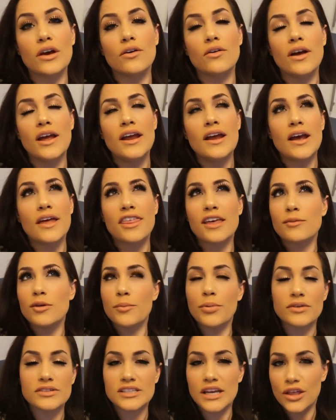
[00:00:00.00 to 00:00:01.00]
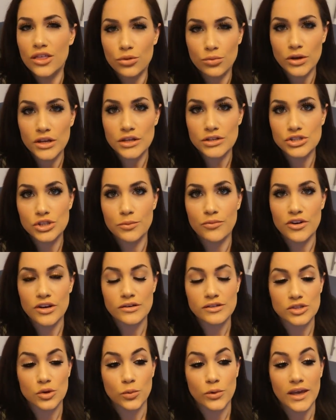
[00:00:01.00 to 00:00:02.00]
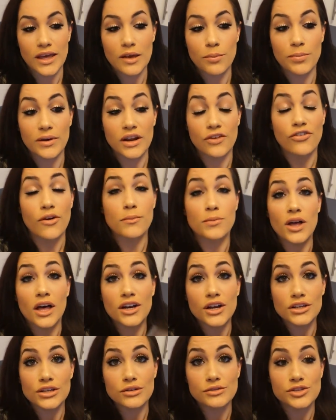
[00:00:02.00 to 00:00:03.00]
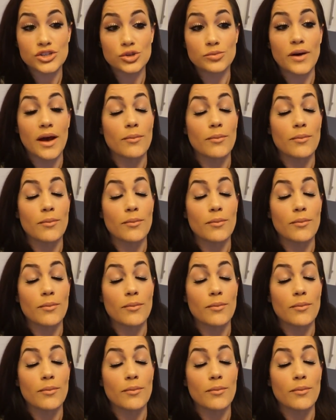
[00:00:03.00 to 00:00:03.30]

I think I'm gonna post like three YouTube videos a week, but if I'm not on YouTube,